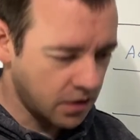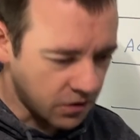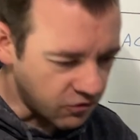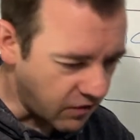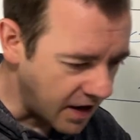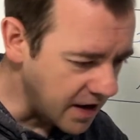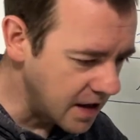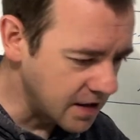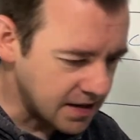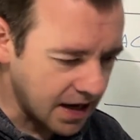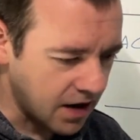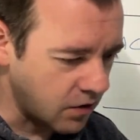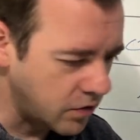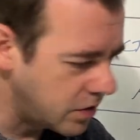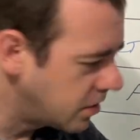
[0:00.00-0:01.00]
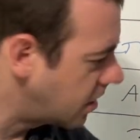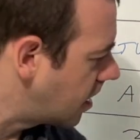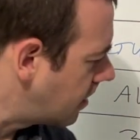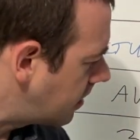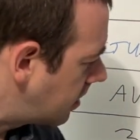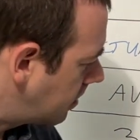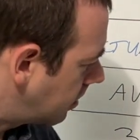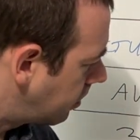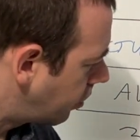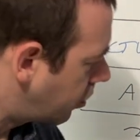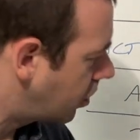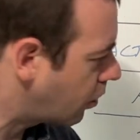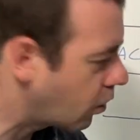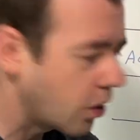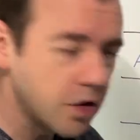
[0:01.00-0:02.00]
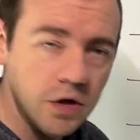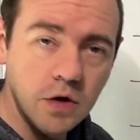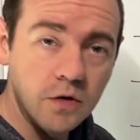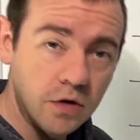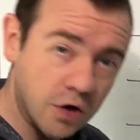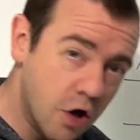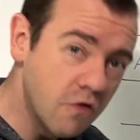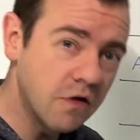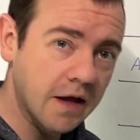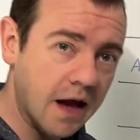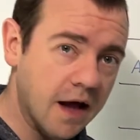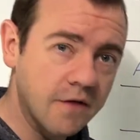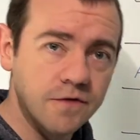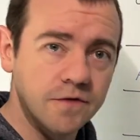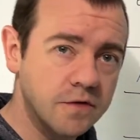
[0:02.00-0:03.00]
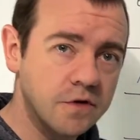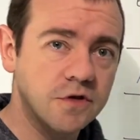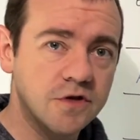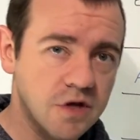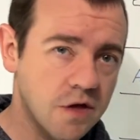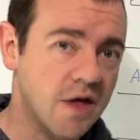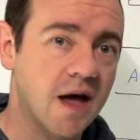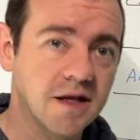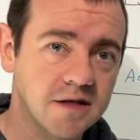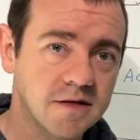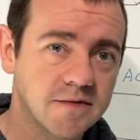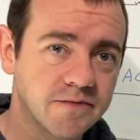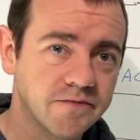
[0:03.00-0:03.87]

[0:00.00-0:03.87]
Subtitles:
write it down and look at what you currently have to that.